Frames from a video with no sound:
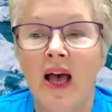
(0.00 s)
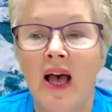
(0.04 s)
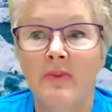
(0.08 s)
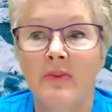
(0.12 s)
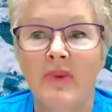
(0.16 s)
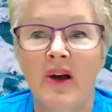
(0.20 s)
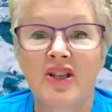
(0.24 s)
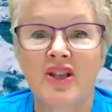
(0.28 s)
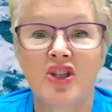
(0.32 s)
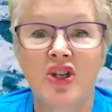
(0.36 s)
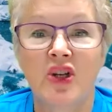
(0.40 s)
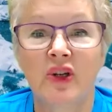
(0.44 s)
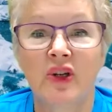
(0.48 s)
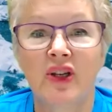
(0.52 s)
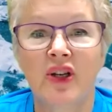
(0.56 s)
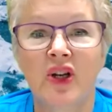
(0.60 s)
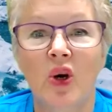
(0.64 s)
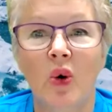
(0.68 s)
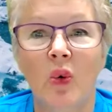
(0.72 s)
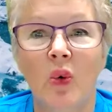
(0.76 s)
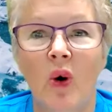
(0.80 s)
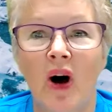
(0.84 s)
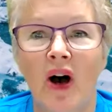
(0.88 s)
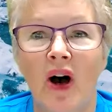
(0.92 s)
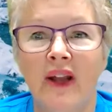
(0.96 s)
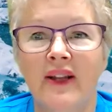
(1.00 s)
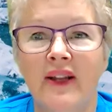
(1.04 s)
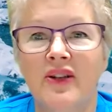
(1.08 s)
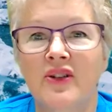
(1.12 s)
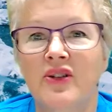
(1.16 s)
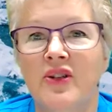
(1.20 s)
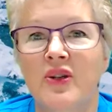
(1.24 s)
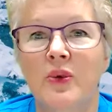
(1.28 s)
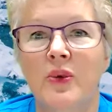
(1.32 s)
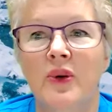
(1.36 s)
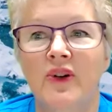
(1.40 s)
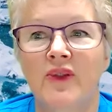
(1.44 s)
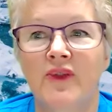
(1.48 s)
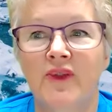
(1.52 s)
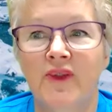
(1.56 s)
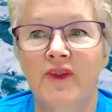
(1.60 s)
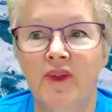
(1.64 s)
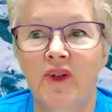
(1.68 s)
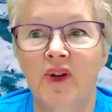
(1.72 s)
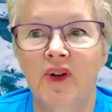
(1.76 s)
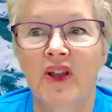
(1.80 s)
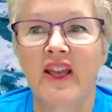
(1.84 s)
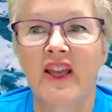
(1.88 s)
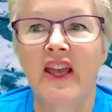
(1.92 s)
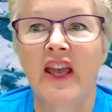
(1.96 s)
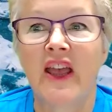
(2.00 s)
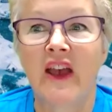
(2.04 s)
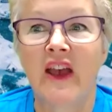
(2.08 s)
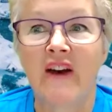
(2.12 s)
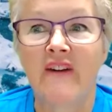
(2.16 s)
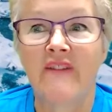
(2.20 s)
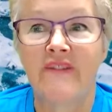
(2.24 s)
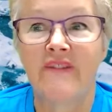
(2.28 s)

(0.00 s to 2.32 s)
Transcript: But you can go on and do a free,